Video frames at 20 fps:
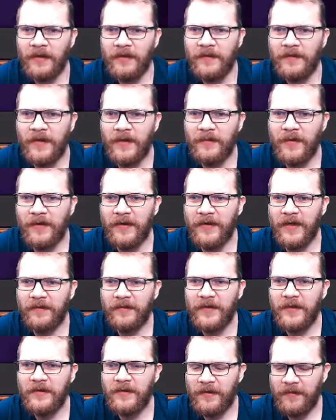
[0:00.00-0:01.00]
did they buff
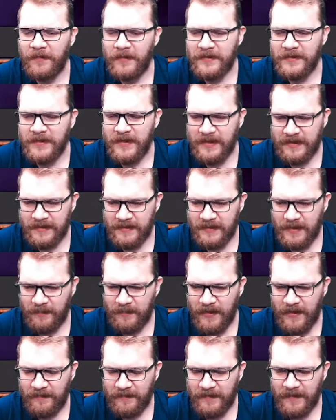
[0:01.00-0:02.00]
KVQ rewards? Yes, they
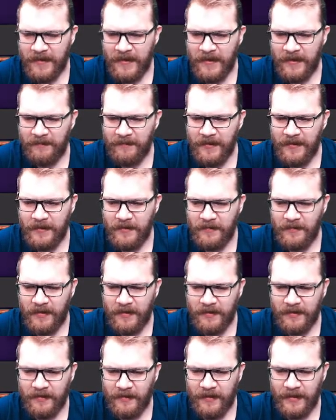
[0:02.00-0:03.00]
buffed KVQ
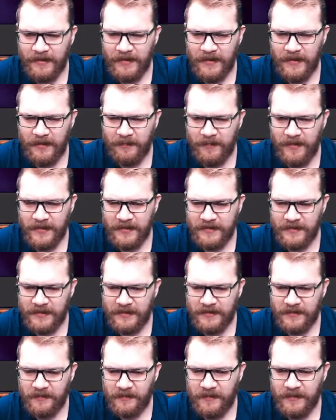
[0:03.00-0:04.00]
uncollected and
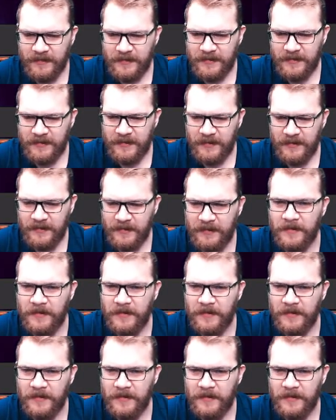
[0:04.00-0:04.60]
Masters rewards.